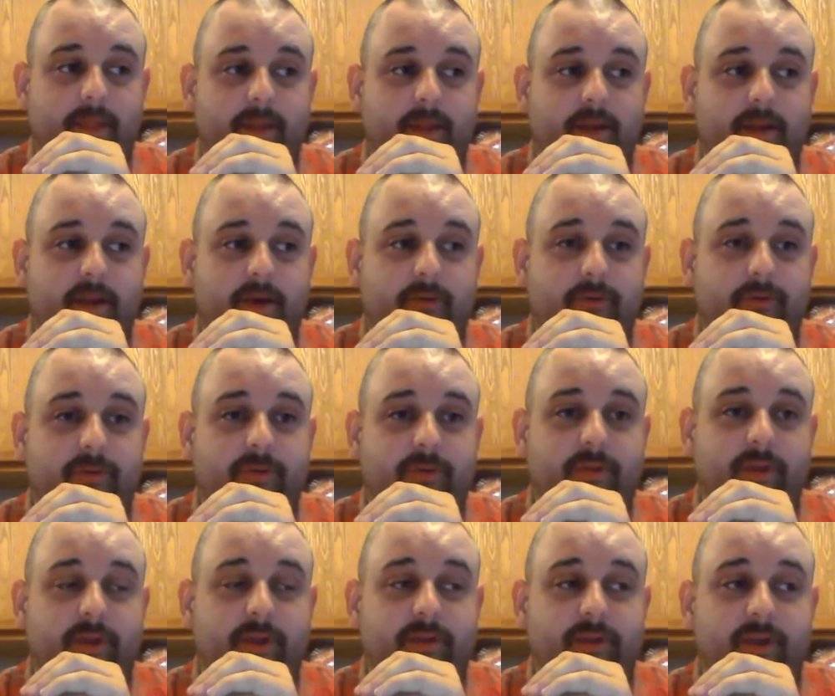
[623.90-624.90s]
you know,
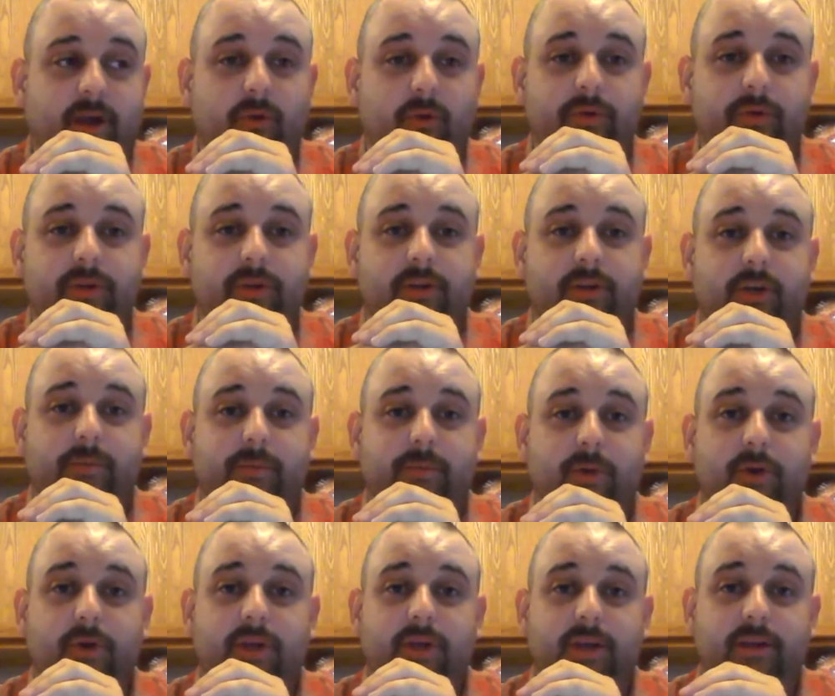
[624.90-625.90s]
not only the
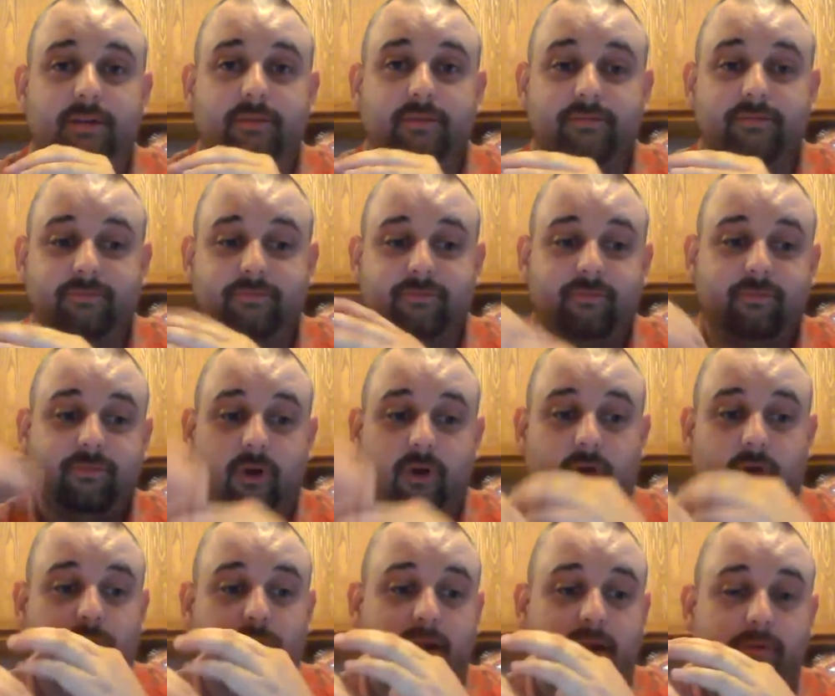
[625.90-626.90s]
community
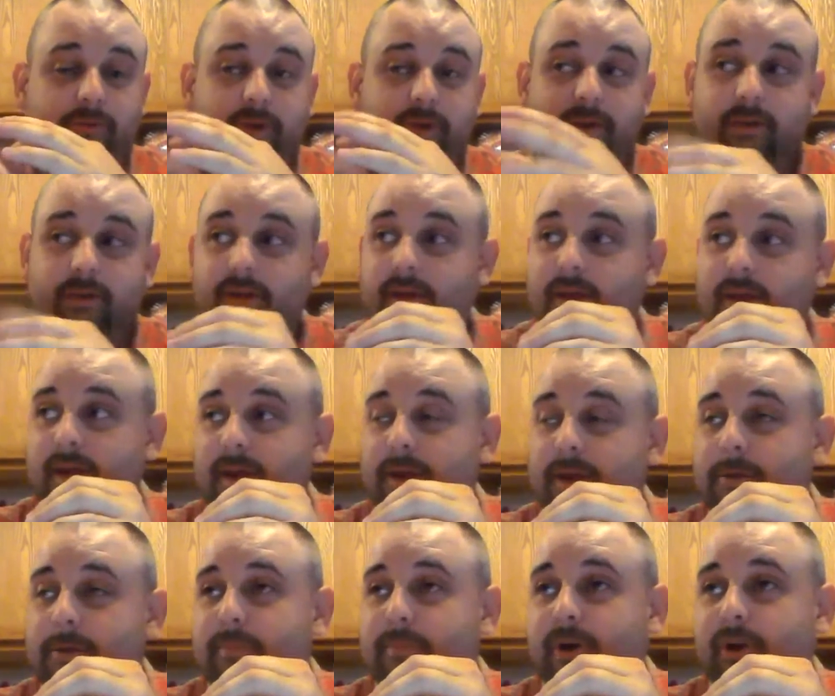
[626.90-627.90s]
around it,
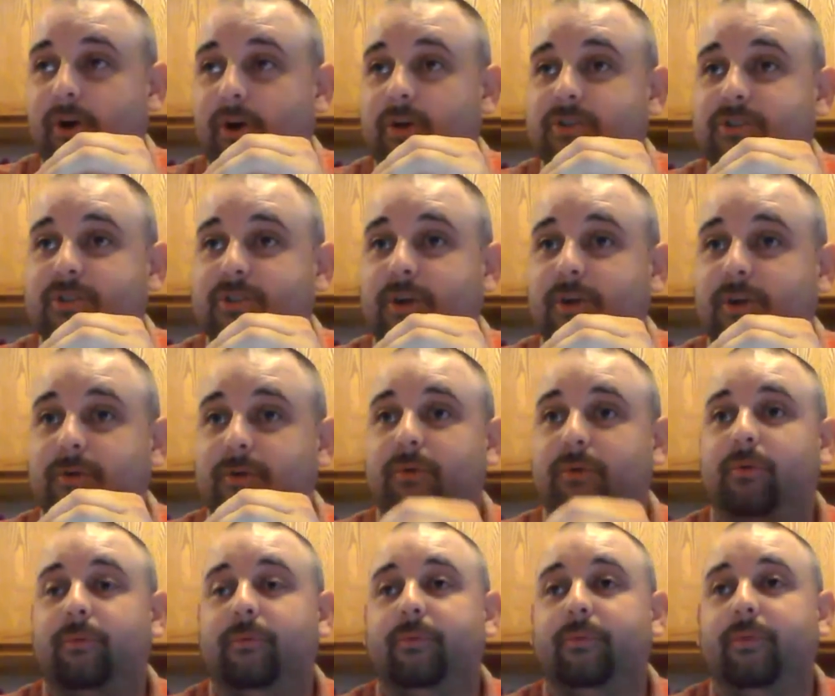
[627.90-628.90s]
but
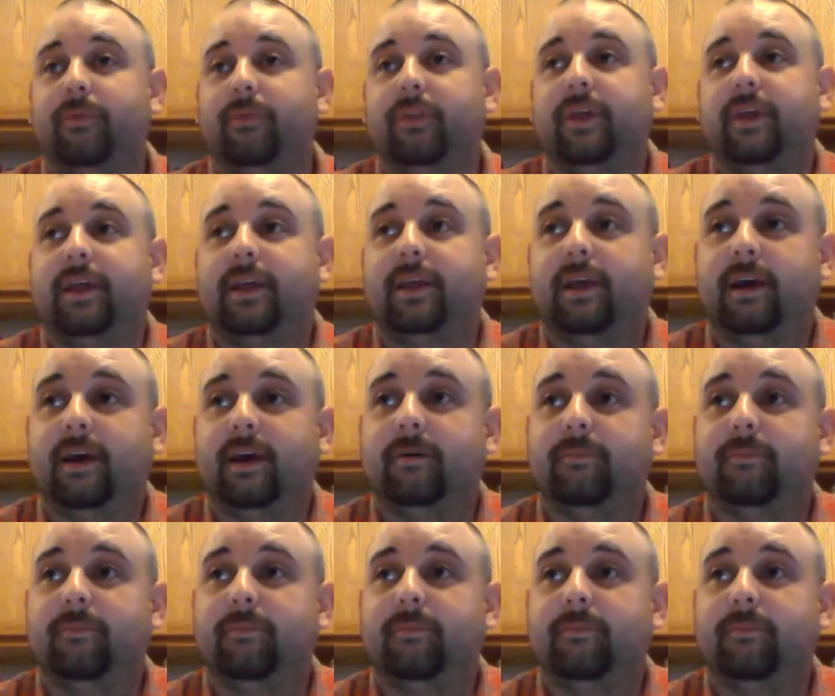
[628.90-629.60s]
also the